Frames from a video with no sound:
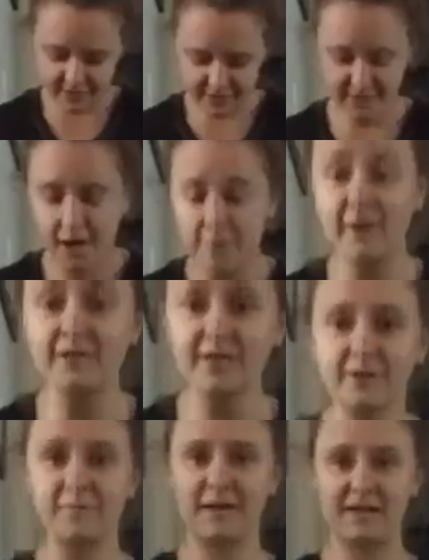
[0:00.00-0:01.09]
Just come on
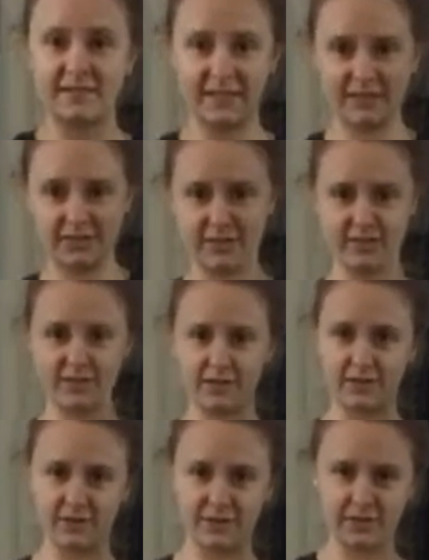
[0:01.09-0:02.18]
your meditation
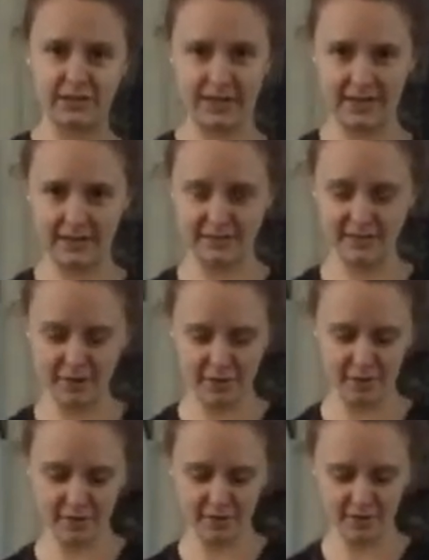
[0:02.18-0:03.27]
cushion like
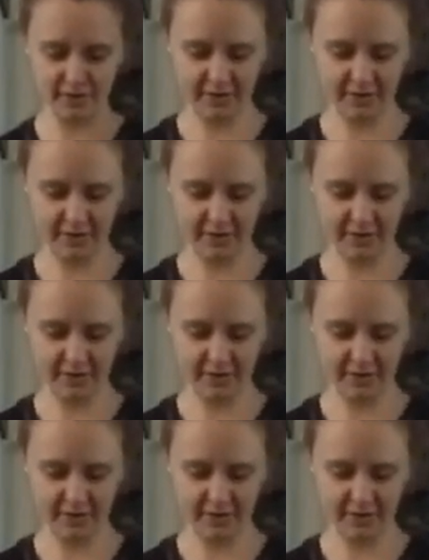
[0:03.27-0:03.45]
so.